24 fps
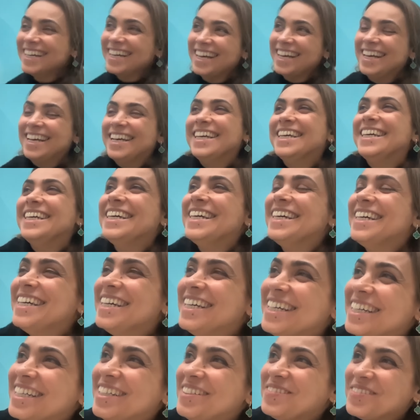
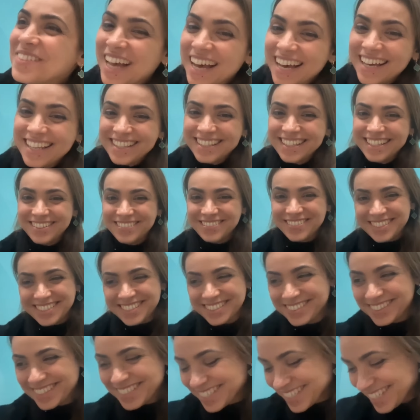I love this
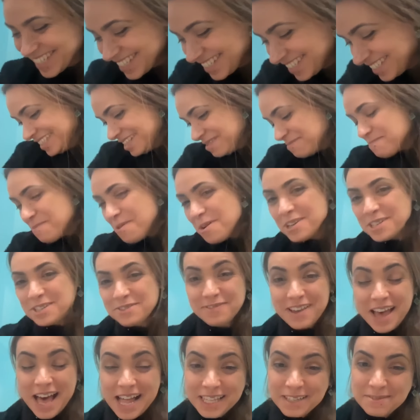question. The most
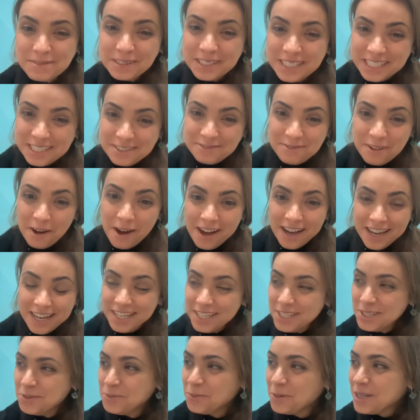valuable
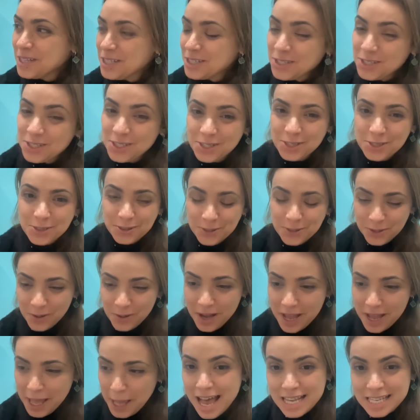advice was
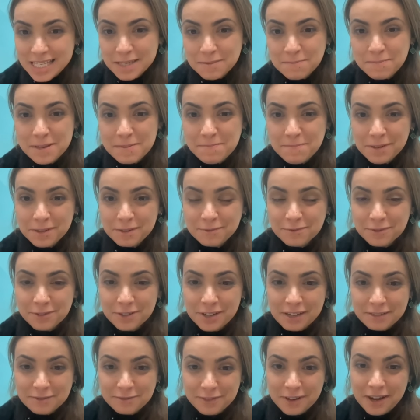to ask people for
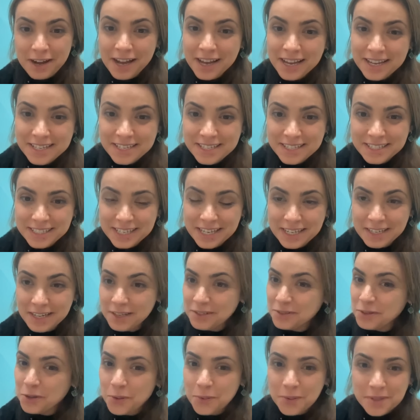advice and not
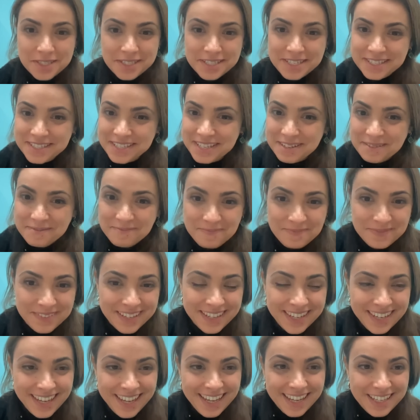always listen
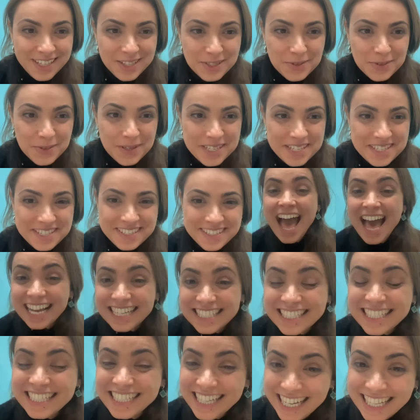to it.
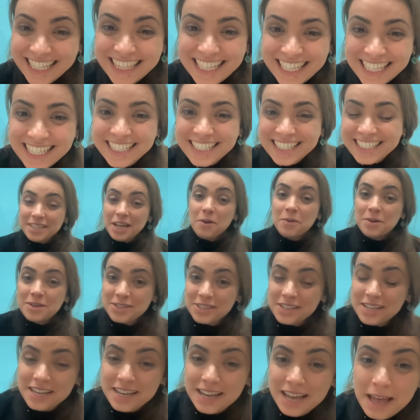Actually, I think that was
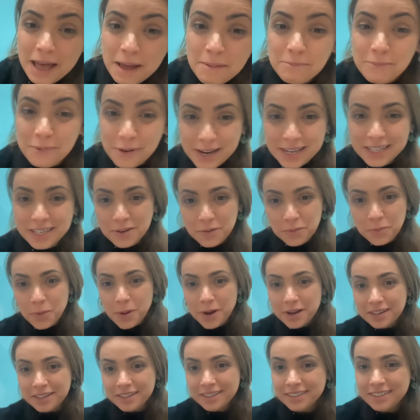a brilliant
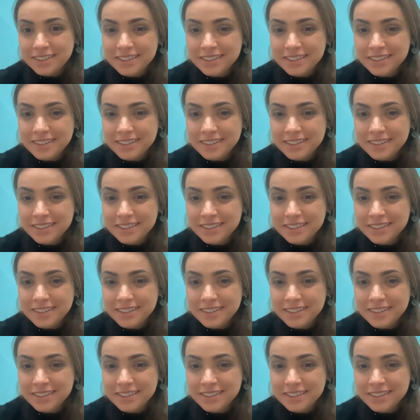one,